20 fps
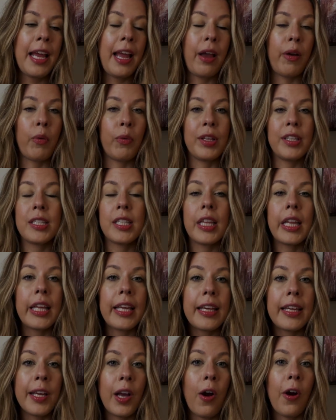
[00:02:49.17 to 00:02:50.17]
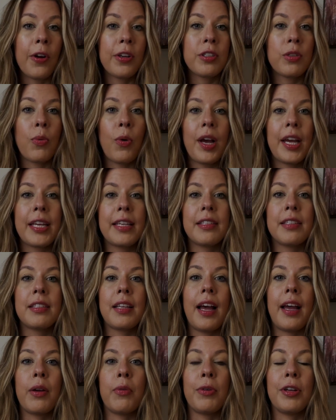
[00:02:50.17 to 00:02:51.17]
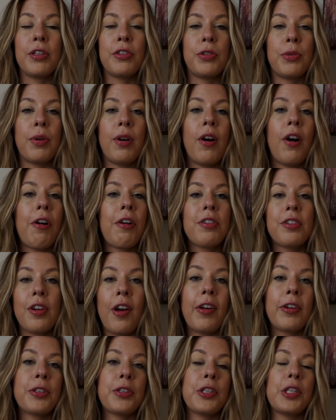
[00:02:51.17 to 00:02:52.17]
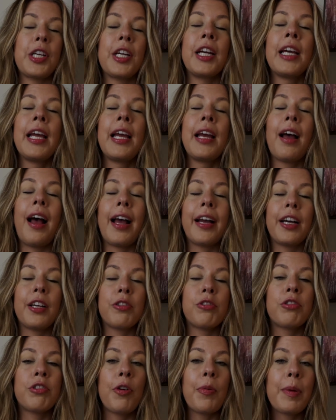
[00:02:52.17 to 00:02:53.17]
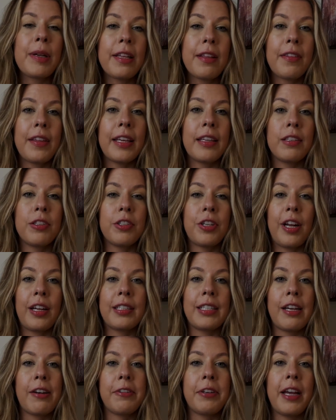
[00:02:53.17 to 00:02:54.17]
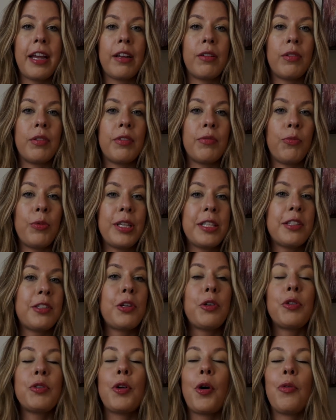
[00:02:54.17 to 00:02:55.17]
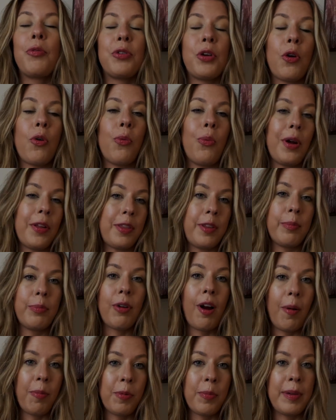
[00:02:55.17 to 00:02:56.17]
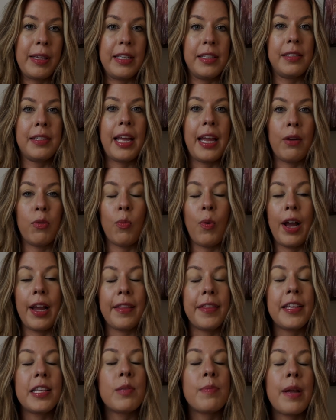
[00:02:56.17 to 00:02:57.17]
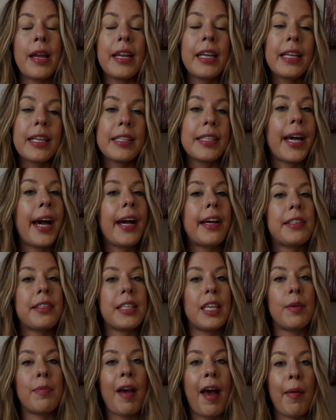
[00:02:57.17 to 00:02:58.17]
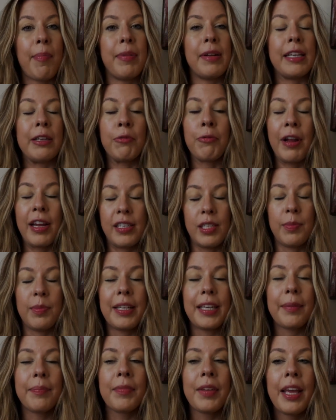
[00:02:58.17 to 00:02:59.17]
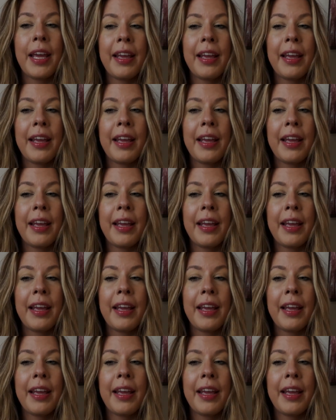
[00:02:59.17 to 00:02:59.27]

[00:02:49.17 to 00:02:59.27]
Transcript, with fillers: I went to the ER twice, I went to a heart doctor, I got so many things checked out, and we still don't know what the problem is and why these panic attacks keep happening randomly.